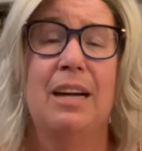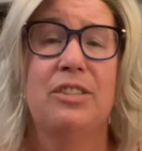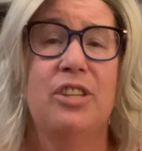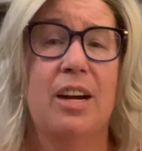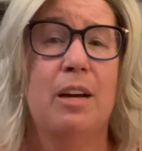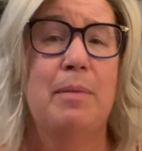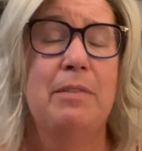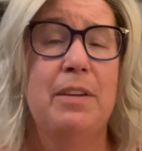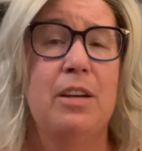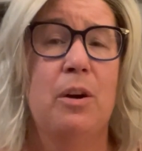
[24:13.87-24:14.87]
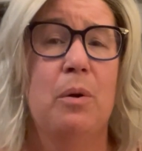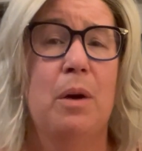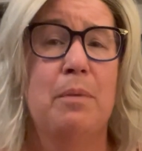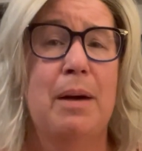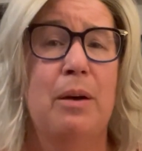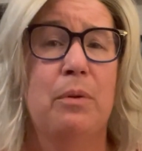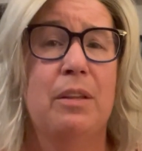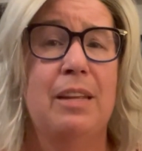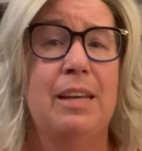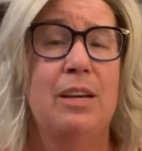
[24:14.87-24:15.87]
check out my video about
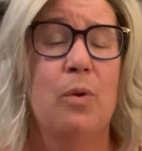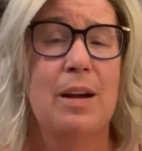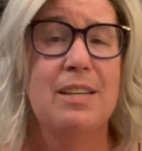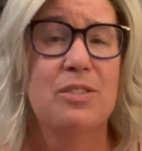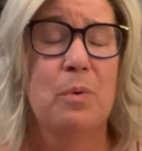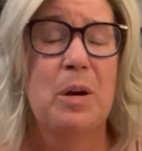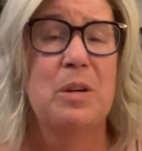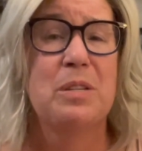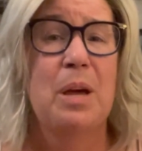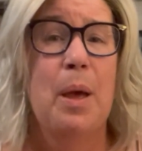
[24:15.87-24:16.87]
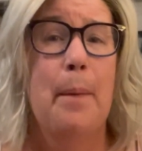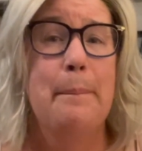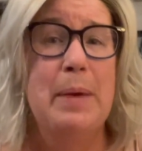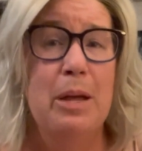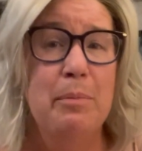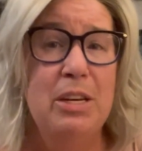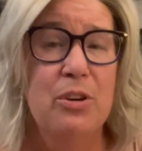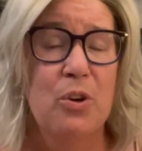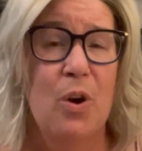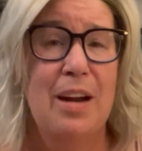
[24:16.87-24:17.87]
the granny squares. Mail me
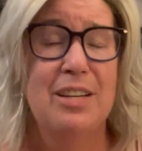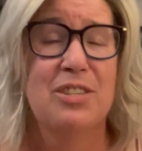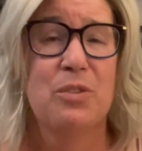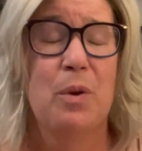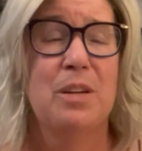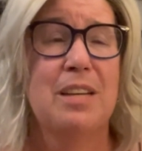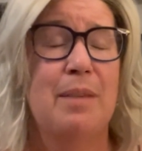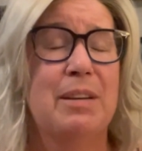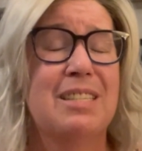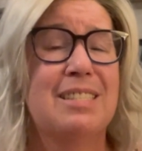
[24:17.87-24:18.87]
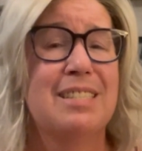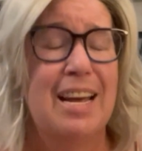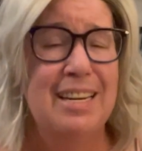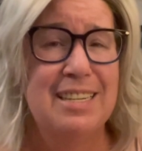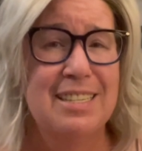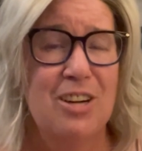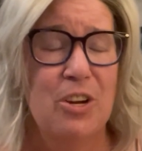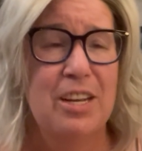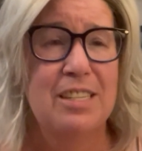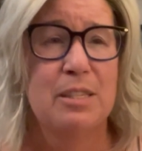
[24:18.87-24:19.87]
your granny squares. I'm excited to start
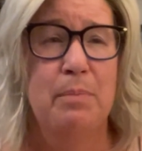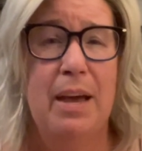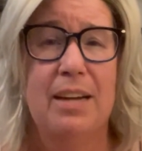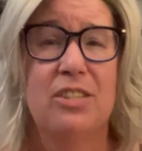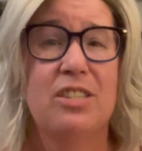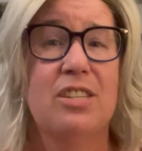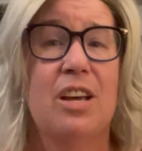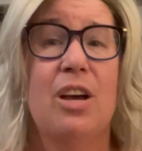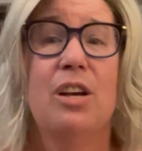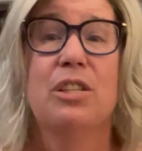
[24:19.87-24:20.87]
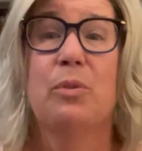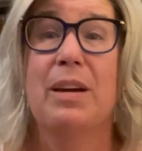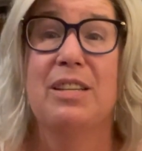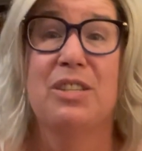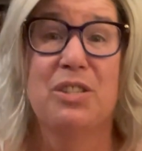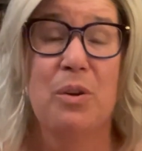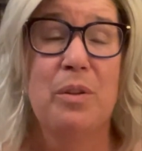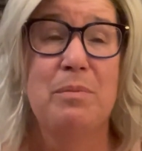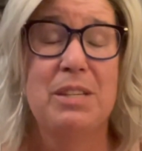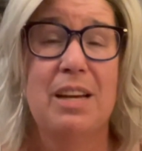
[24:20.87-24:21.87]
getting some packages so I can sew
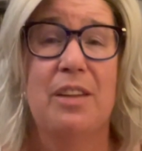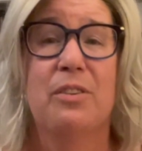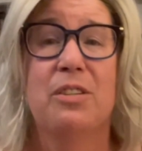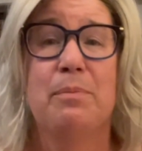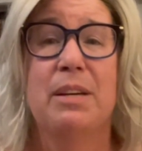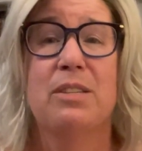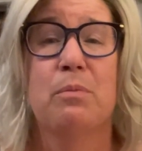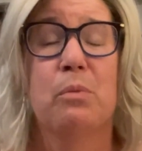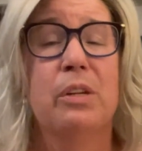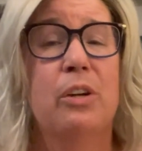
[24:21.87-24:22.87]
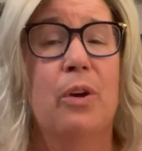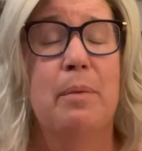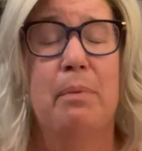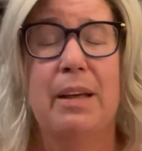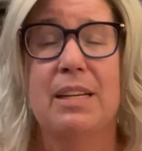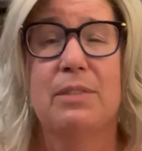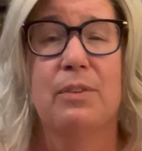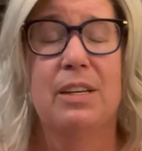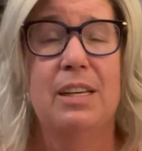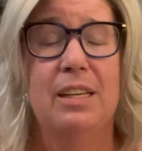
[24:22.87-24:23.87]
them together to make some really great blankets for
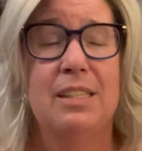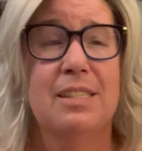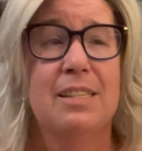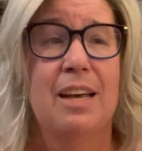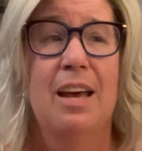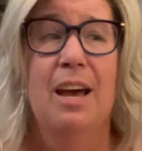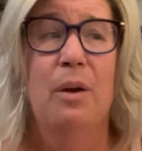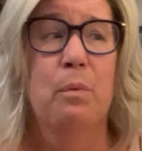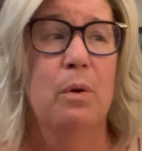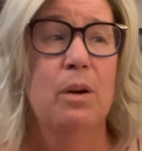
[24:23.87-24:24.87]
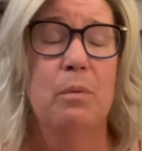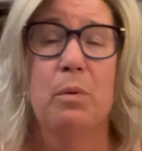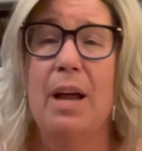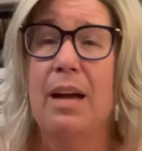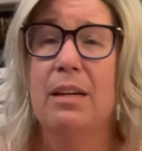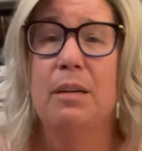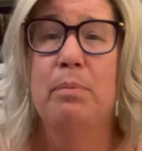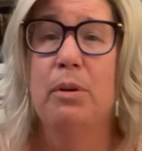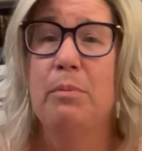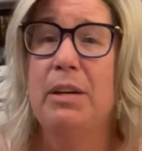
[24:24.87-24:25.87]
the kids. We're not going to
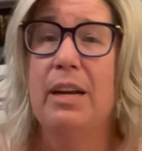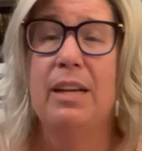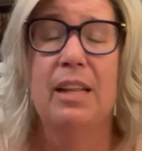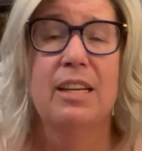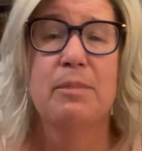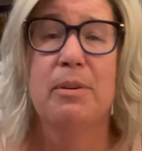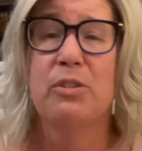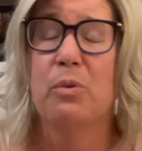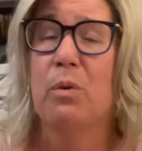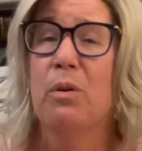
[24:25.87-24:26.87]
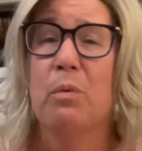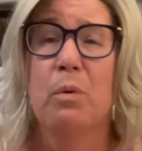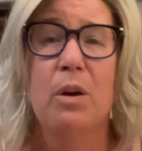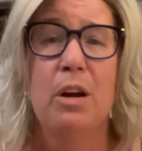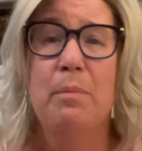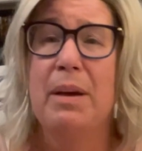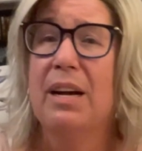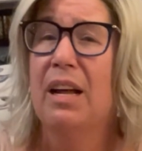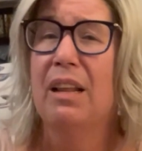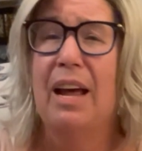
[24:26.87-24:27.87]
put them in any like special order. We're going to make
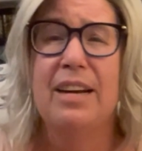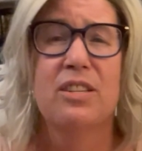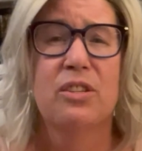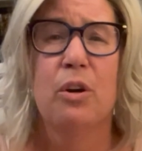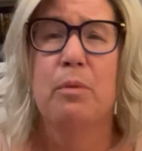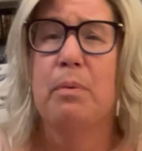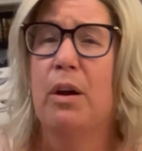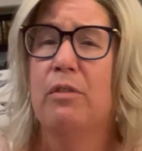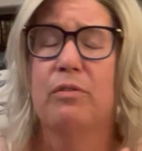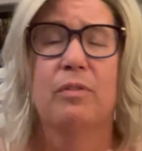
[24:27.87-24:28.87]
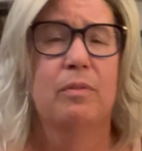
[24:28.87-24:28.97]
kaleidoscope of